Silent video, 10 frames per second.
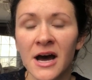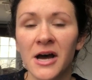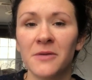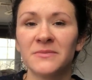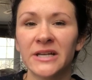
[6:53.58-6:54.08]

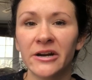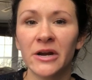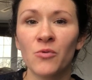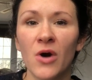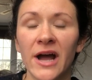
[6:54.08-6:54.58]
Um,
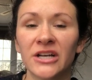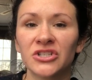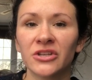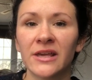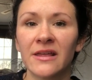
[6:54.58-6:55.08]
dairy will
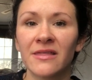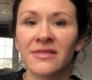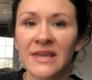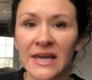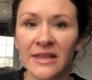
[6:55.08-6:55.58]
actually
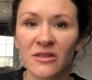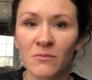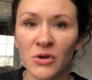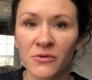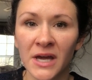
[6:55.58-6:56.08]
thicken the
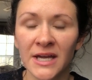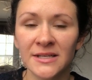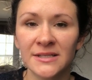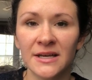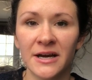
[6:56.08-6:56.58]

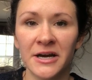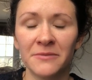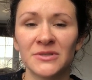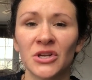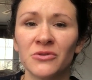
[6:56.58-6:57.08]
mucus,
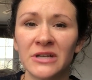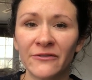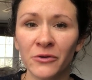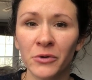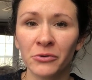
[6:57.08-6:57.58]
um, so you
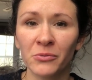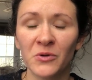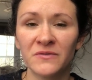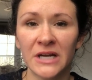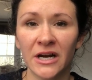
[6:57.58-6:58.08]
definitely want to
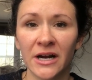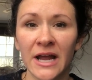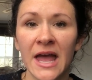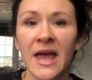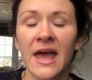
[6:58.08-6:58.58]
remove
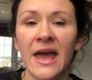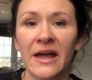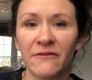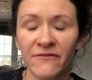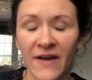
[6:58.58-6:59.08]
dairy
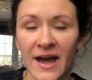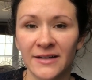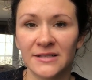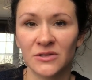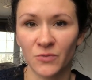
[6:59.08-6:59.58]
and
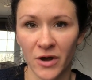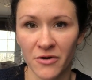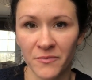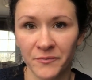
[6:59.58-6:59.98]
fats as well.